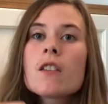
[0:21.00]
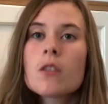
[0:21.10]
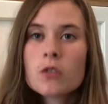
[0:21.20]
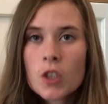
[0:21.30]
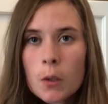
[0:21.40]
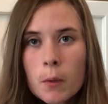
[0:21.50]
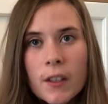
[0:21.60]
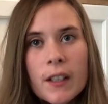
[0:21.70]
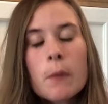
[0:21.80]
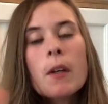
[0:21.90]
Don't y'all
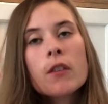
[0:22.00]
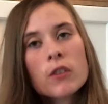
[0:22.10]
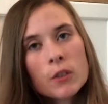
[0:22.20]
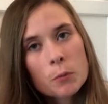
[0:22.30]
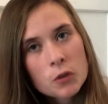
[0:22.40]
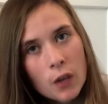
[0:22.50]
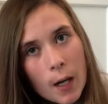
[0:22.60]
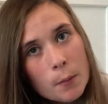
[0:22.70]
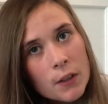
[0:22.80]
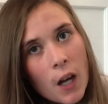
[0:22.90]
worry, whether you
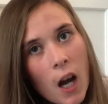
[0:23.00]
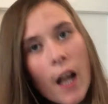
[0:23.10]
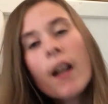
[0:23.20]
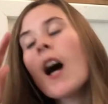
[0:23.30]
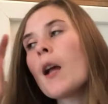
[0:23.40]
subscribe or not,